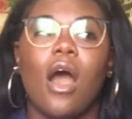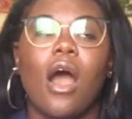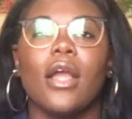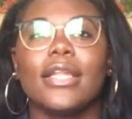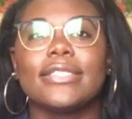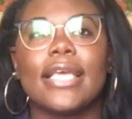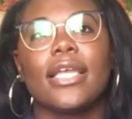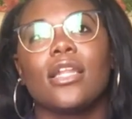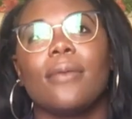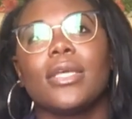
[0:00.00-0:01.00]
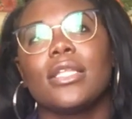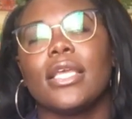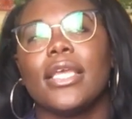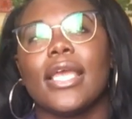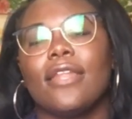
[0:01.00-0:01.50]
aren't as
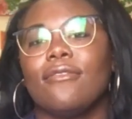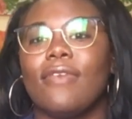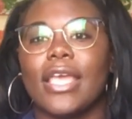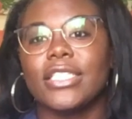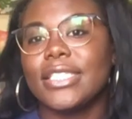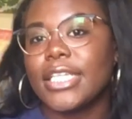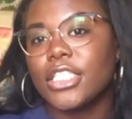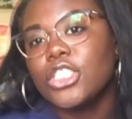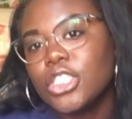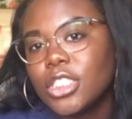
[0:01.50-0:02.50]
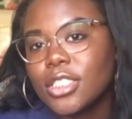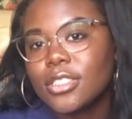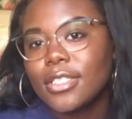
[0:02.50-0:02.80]
economically advantaged.